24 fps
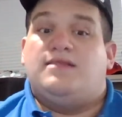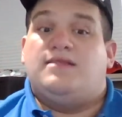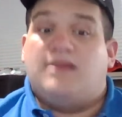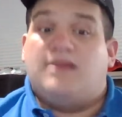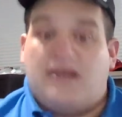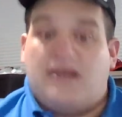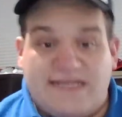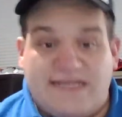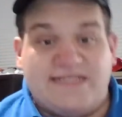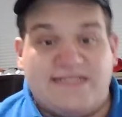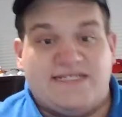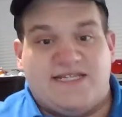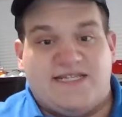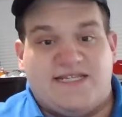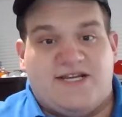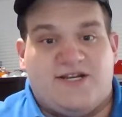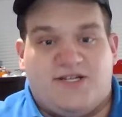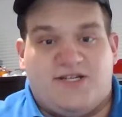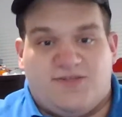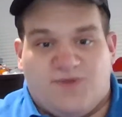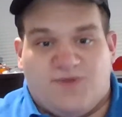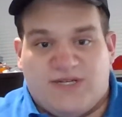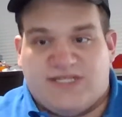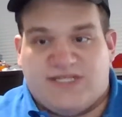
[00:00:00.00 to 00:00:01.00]
London
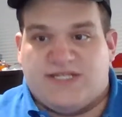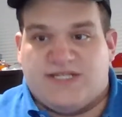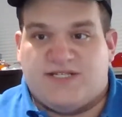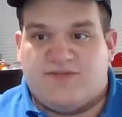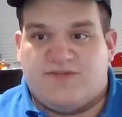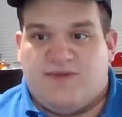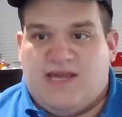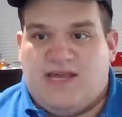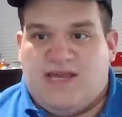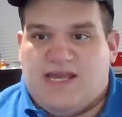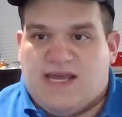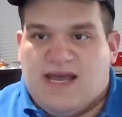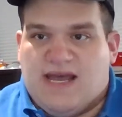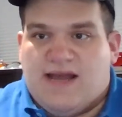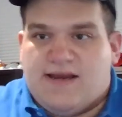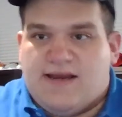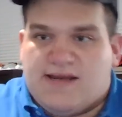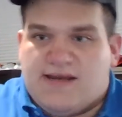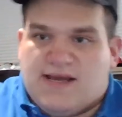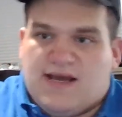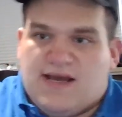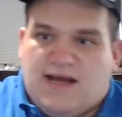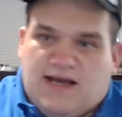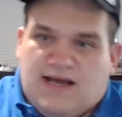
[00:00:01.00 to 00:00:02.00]
series was this
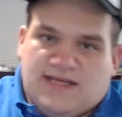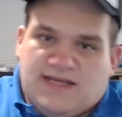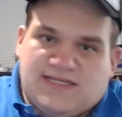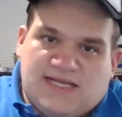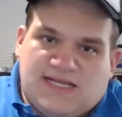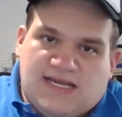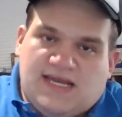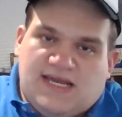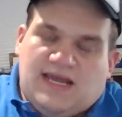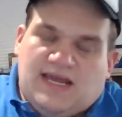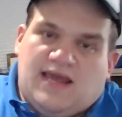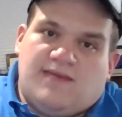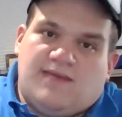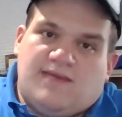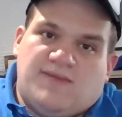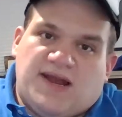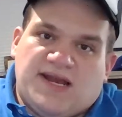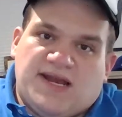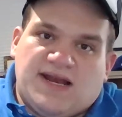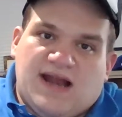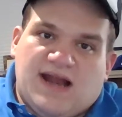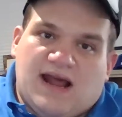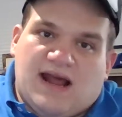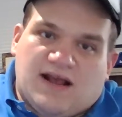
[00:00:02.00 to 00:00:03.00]
weekend. Second game
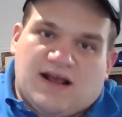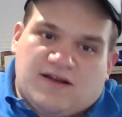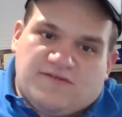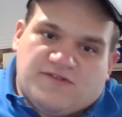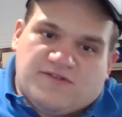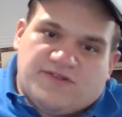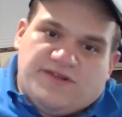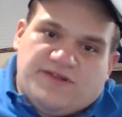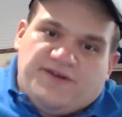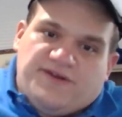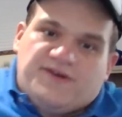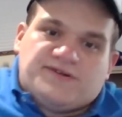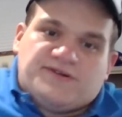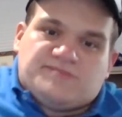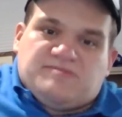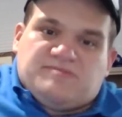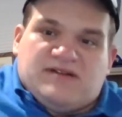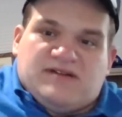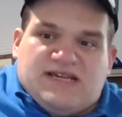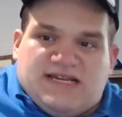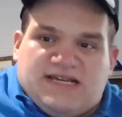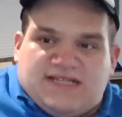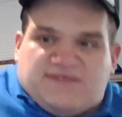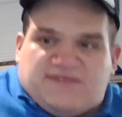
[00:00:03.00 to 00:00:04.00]
I did not cover in the notes,
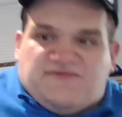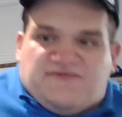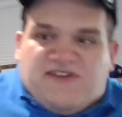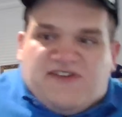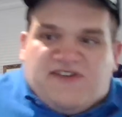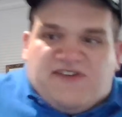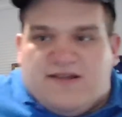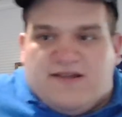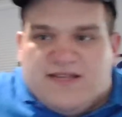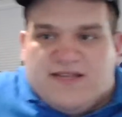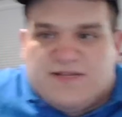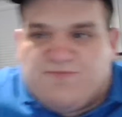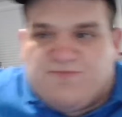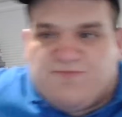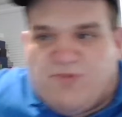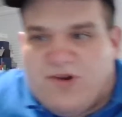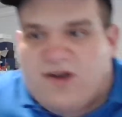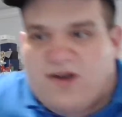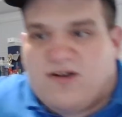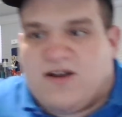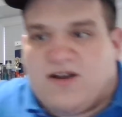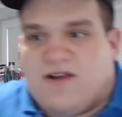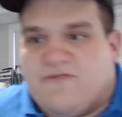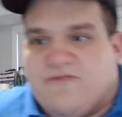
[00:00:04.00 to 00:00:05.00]
but is final at this
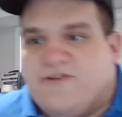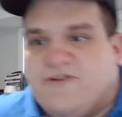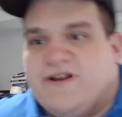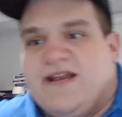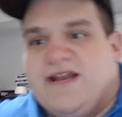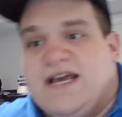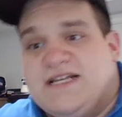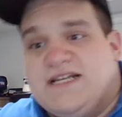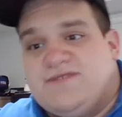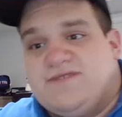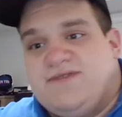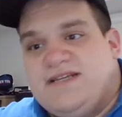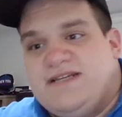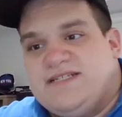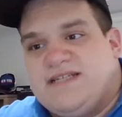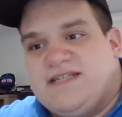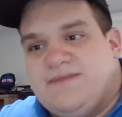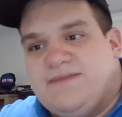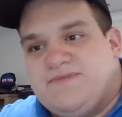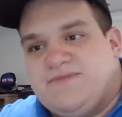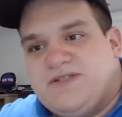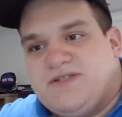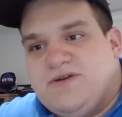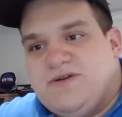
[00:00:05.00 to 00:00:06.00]
point. I'll cover in next
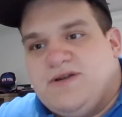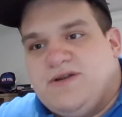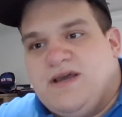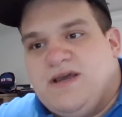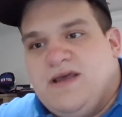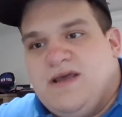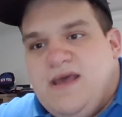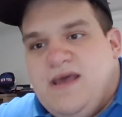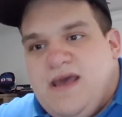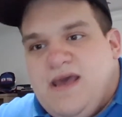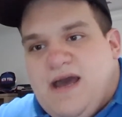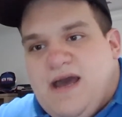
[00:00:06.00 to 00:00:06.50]
week's episode.